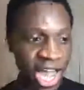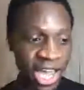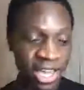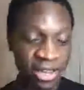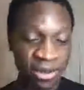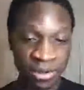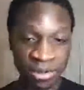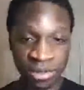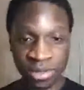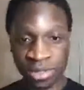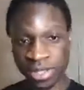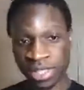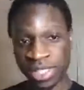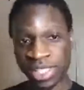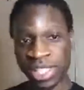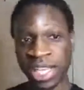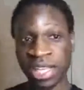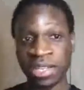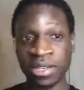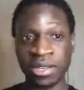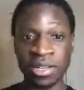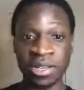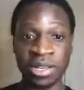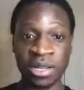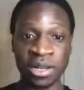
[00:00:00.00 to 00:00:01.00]
I
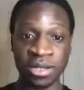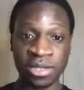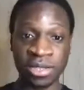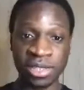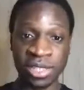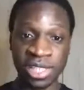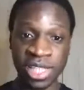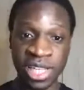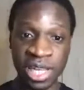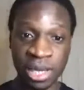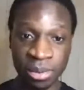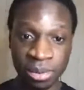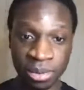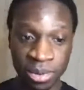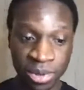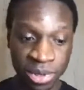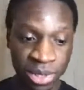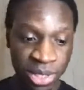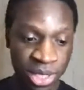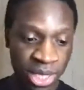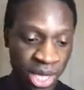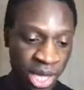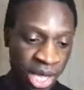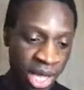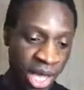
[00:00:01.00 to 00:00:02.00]
understand the concept.